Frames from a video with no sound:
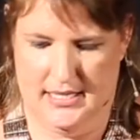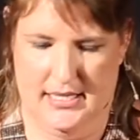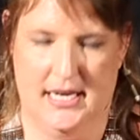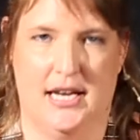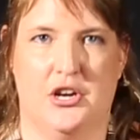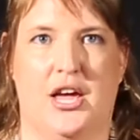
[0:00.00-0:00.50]

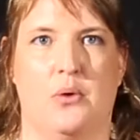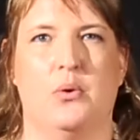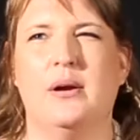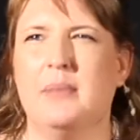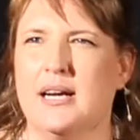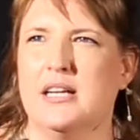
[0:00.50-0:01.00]
today. Okay, what
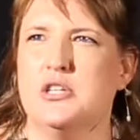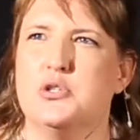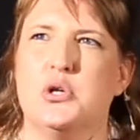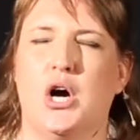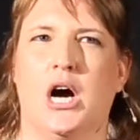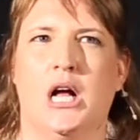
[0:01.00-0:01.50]
am I going to
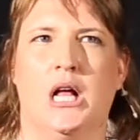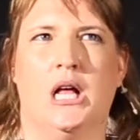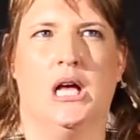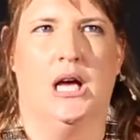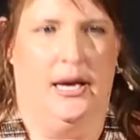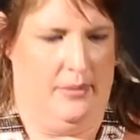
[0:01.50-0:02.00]
draw?
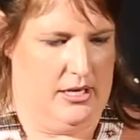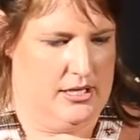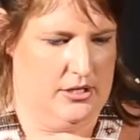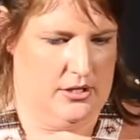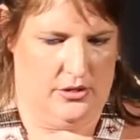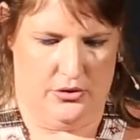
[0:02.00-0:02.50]
Am I
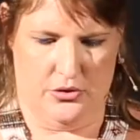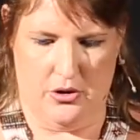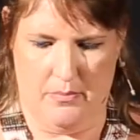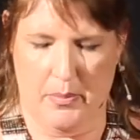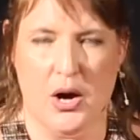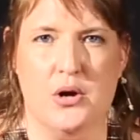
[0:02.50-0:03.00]
going to draw a
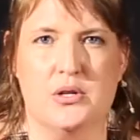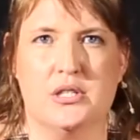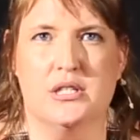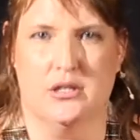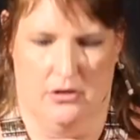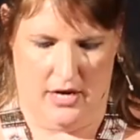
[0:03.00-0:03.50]
boat
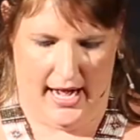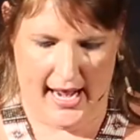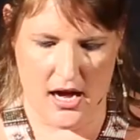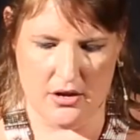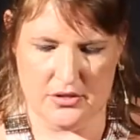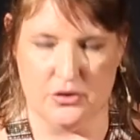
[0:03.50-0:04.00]
or a
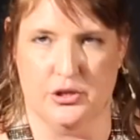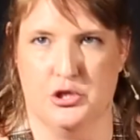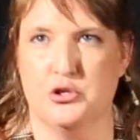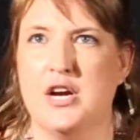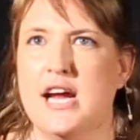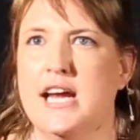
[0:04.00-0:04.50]
house or a
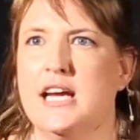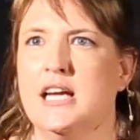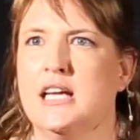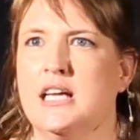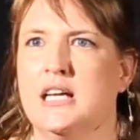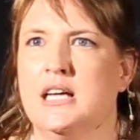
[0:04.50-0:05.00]
tree
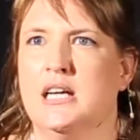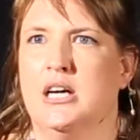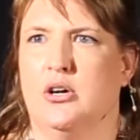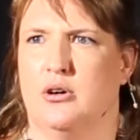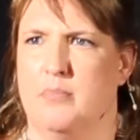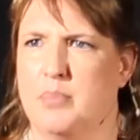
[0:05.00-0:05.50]

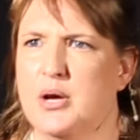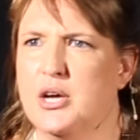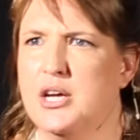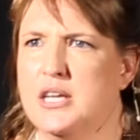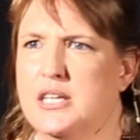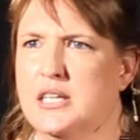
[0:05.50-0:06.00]
or a
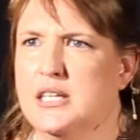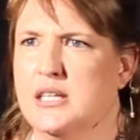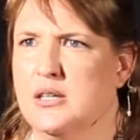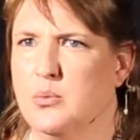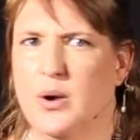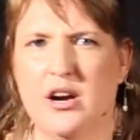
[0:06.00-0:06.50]
bird?
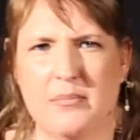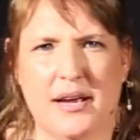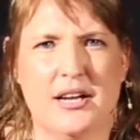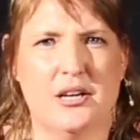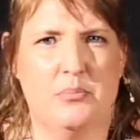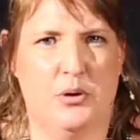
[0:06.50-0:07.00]
Where am I
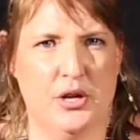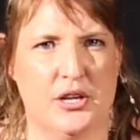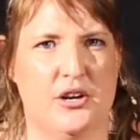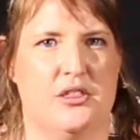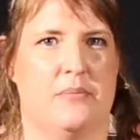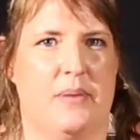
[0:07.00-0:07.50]
going to put it
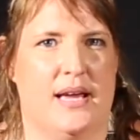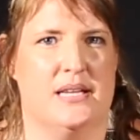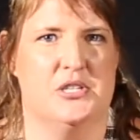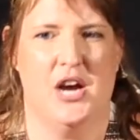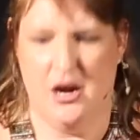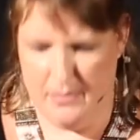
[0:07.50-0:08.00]
on the
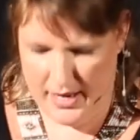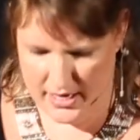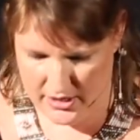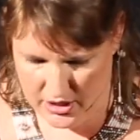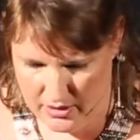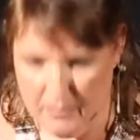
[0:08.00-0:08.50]
page? How am I
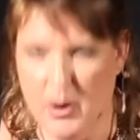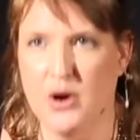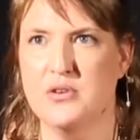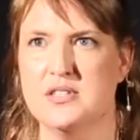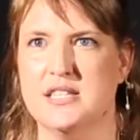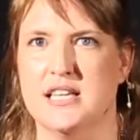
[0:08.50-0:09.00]
going to
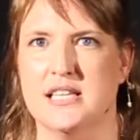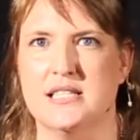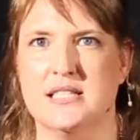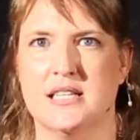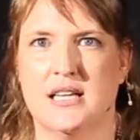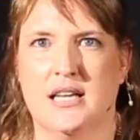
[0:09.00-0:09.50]
compose
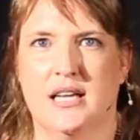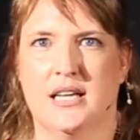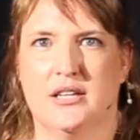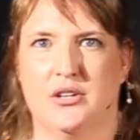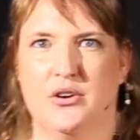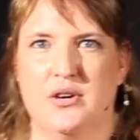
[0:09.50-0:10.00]
this?
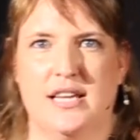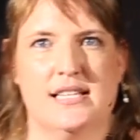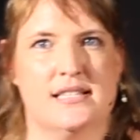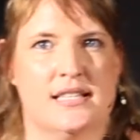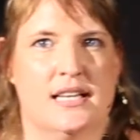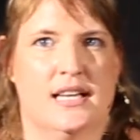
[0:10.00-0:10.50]
You know,
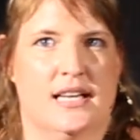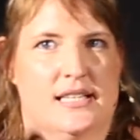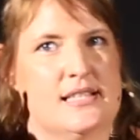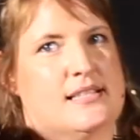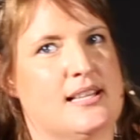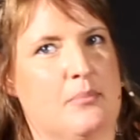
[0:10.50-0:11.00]

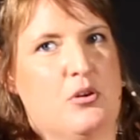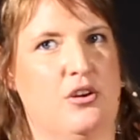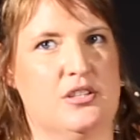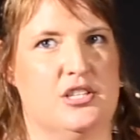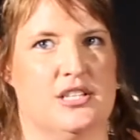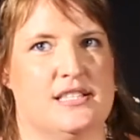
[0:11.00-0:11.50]
it's a
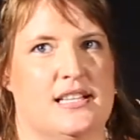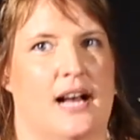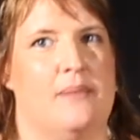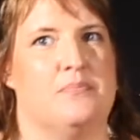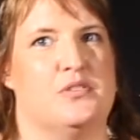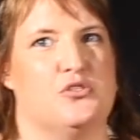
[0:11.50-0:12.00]
subconscious
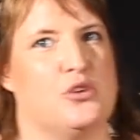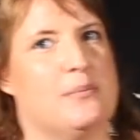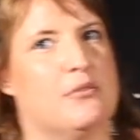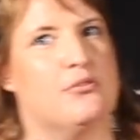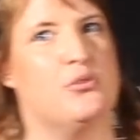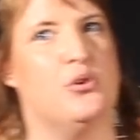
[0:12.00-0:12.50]
stream
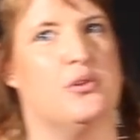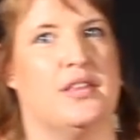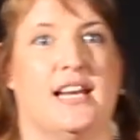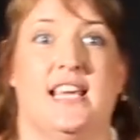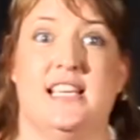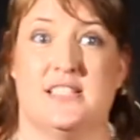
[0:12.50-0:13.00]
of thought
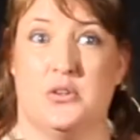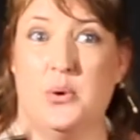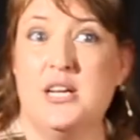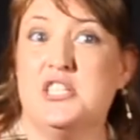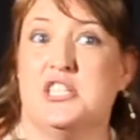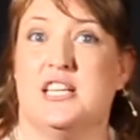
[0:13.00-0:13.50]
that he is
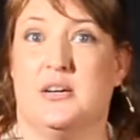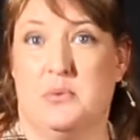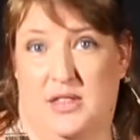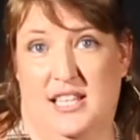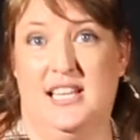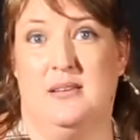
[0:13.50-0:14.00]
questioning
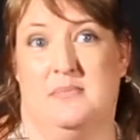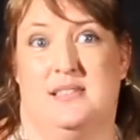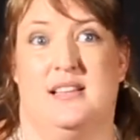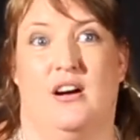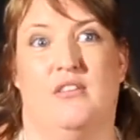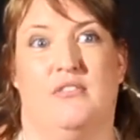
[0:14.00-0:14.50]
within
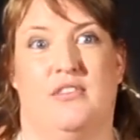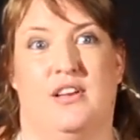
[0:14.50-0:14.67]
himself.